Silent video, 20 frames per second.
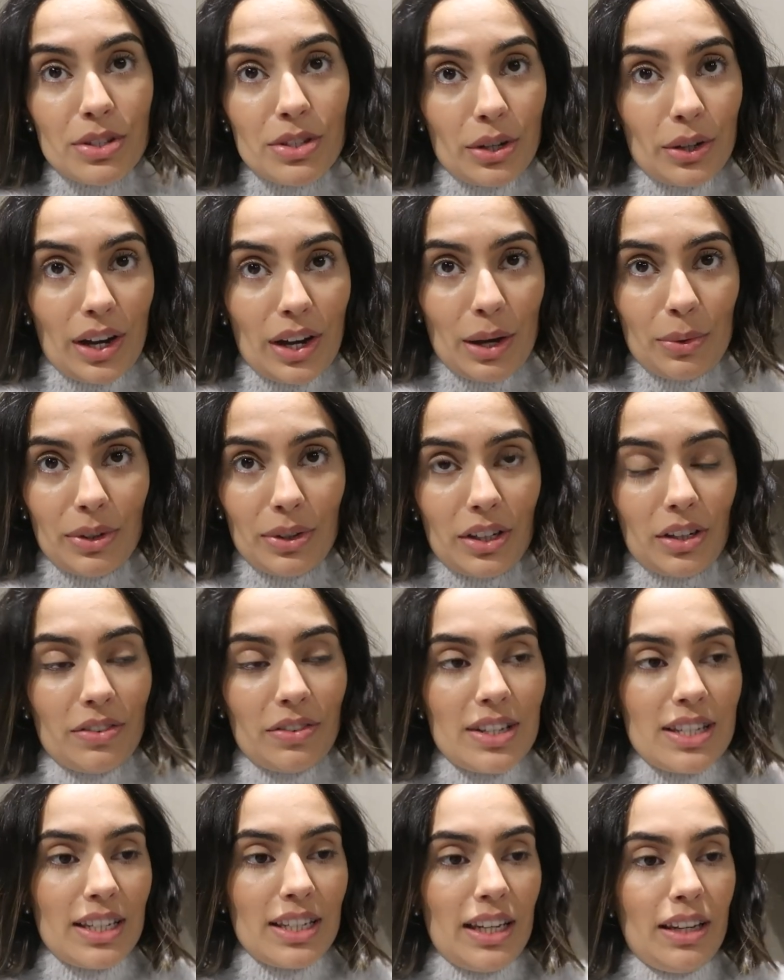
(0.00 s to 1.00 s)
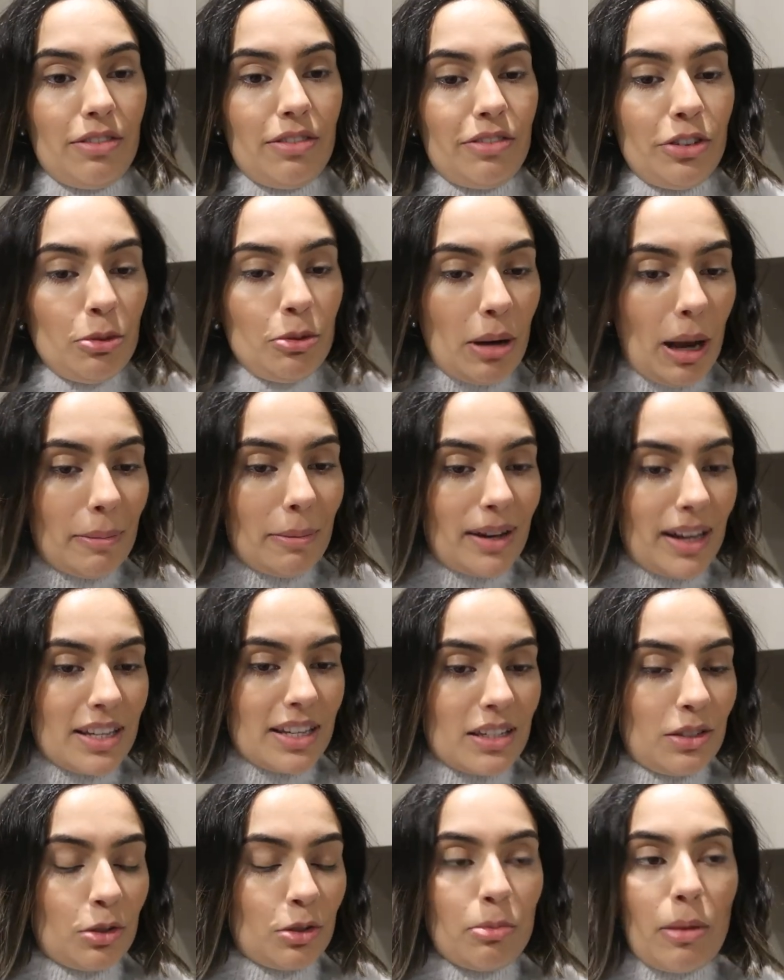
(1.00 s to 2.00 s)
So I want to obviously feel my
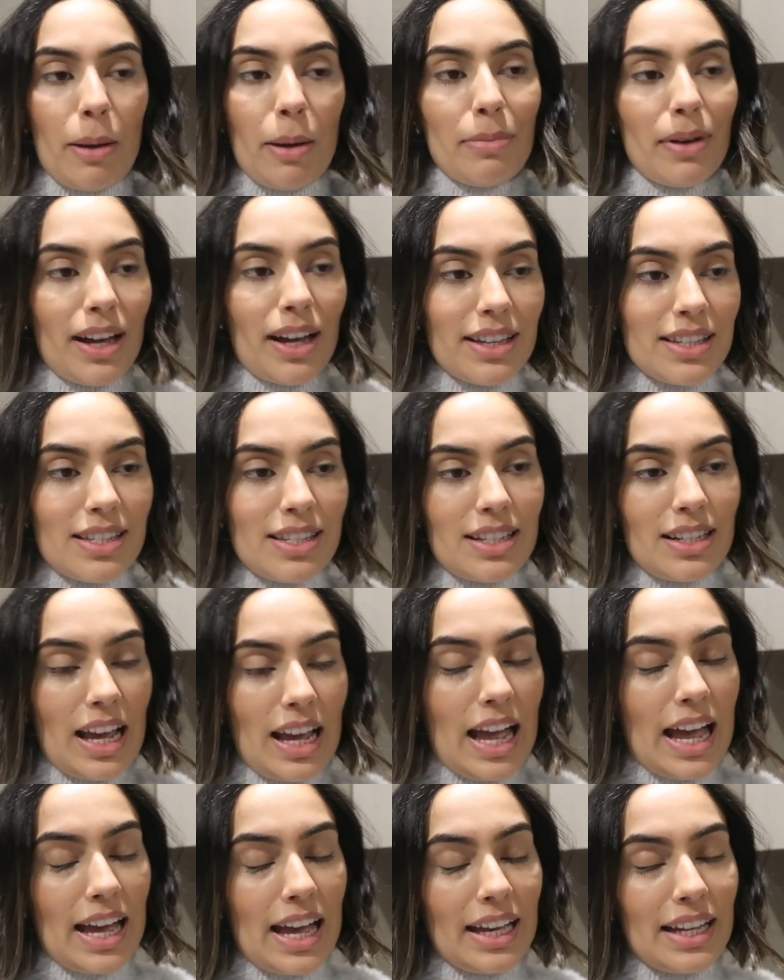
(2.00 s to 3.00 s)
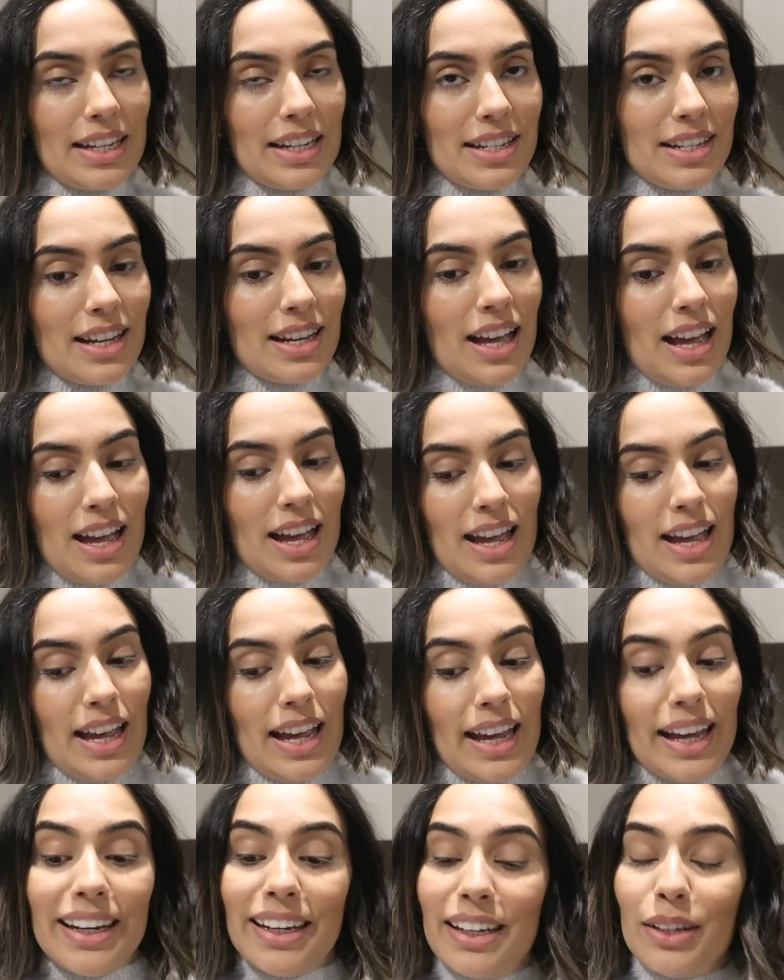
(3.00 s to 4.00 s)
best, look my best, and
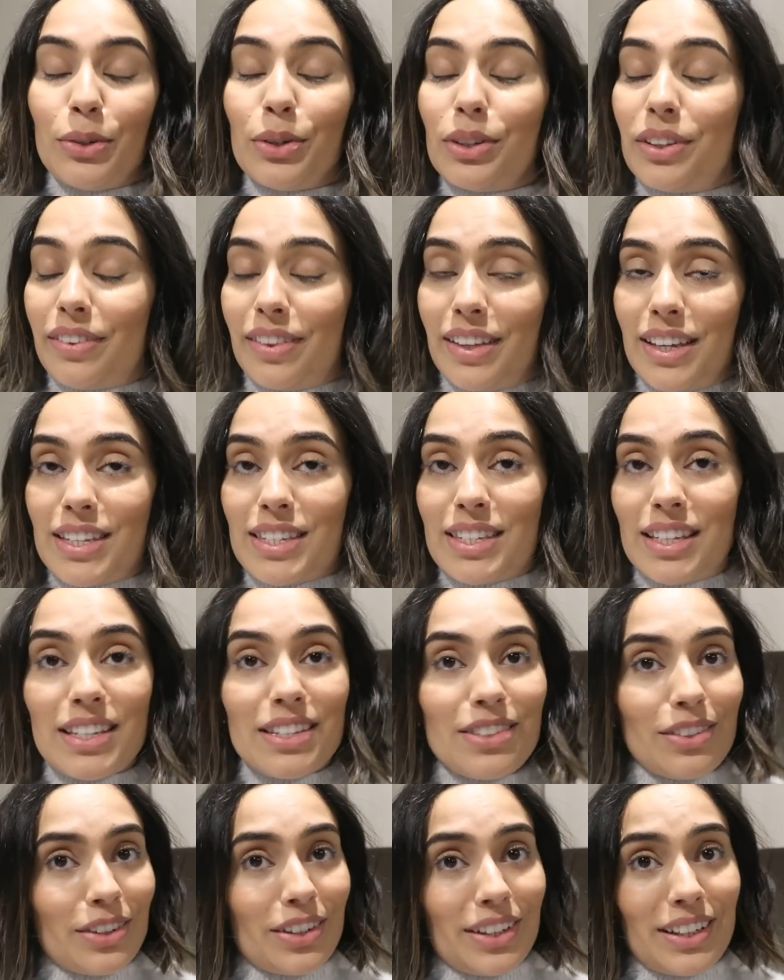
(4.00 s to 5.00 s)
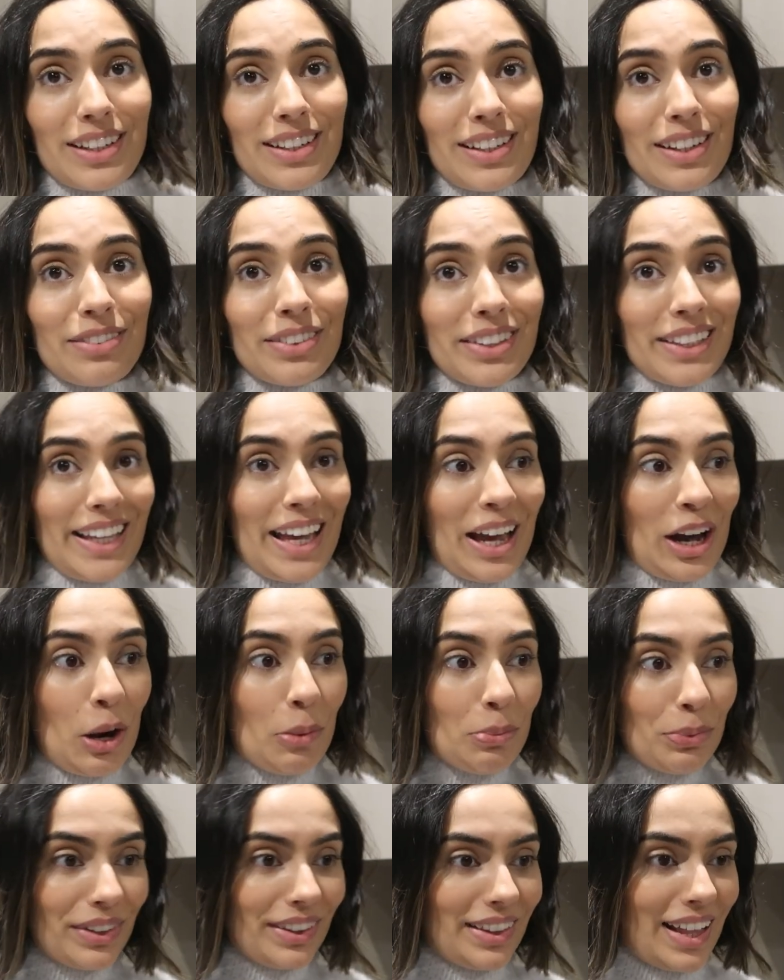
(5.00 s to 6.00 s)
eating all of this is not going to really
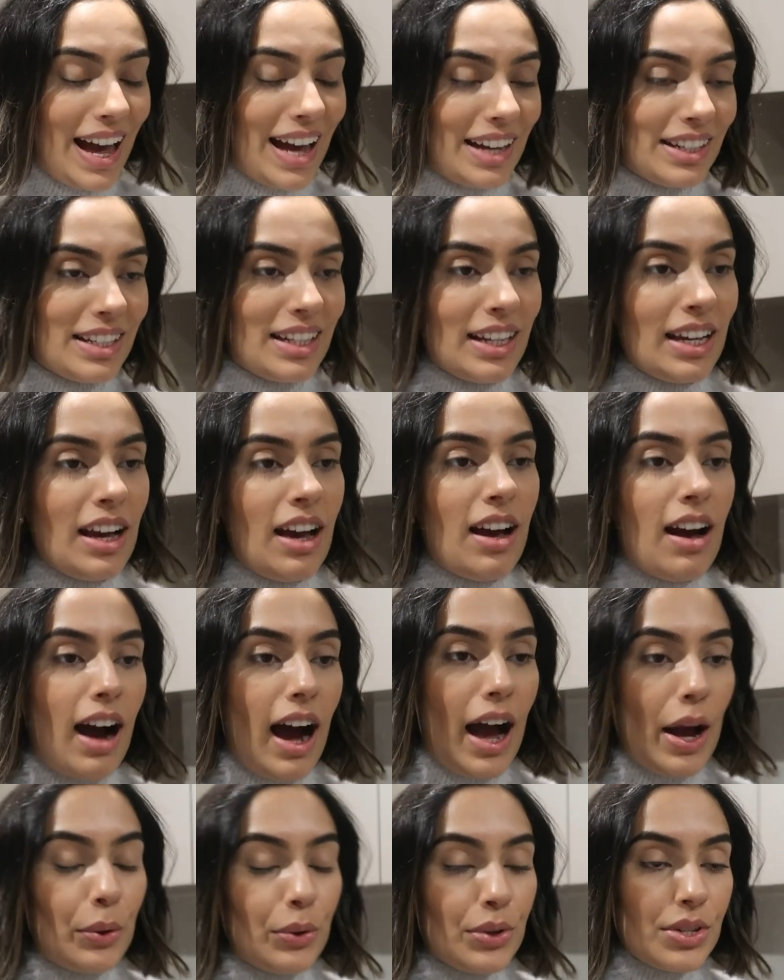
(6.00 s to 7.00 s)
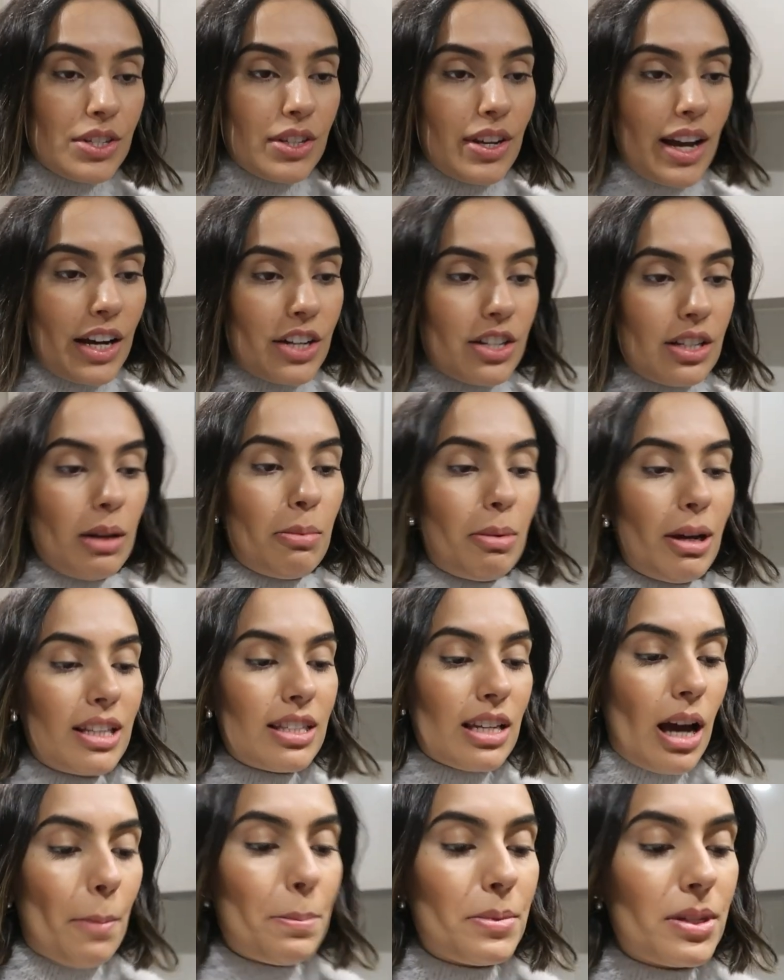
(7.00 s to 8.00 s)
help with that. I also actually
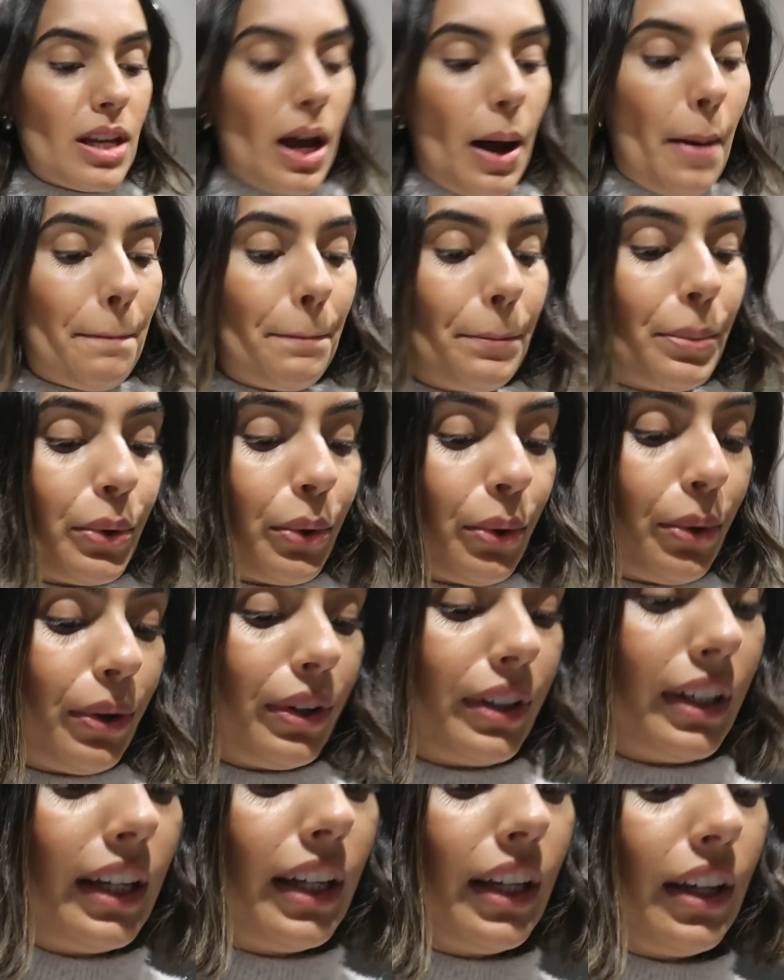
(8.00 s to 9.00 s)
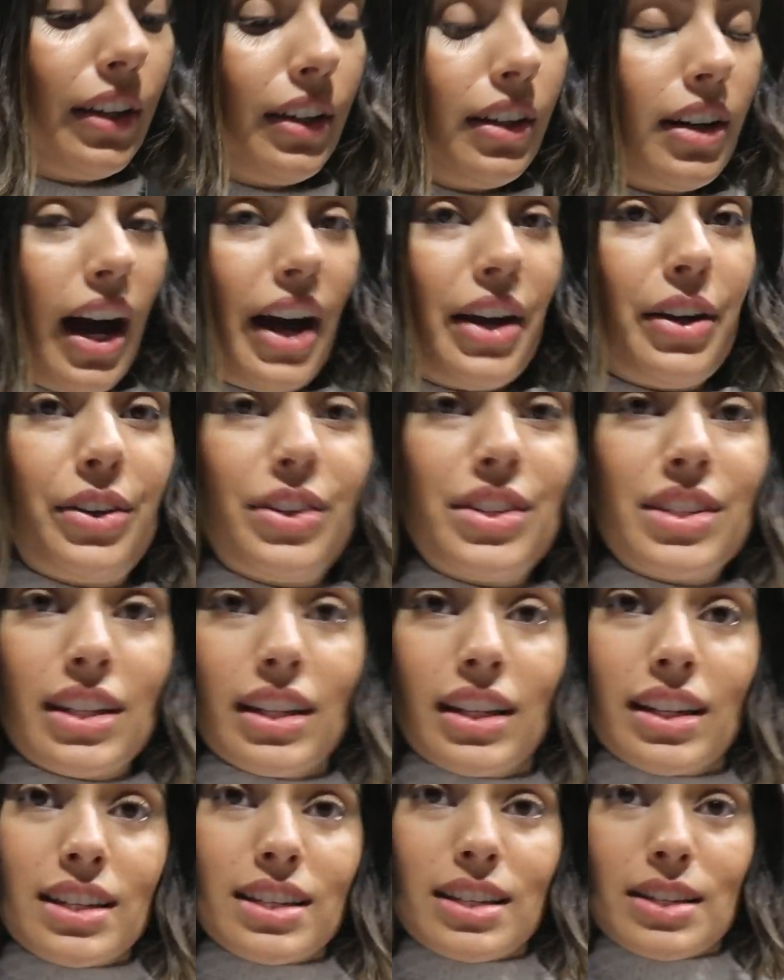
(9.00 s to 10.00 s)
picked up some prawn
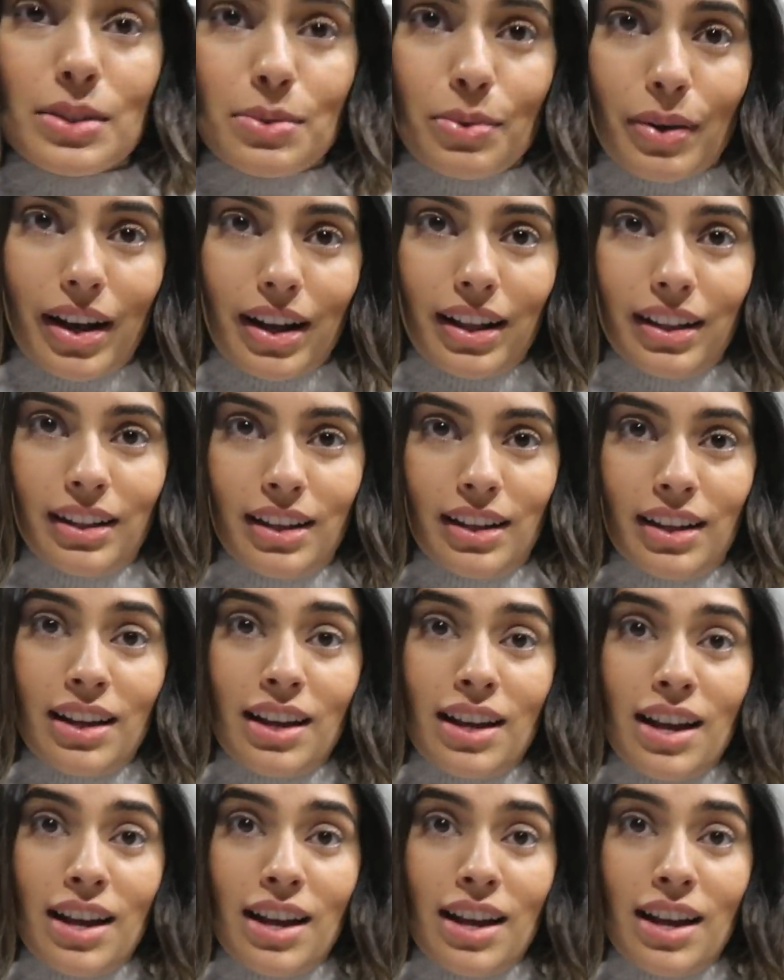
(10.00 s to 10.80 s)
gyozas as well.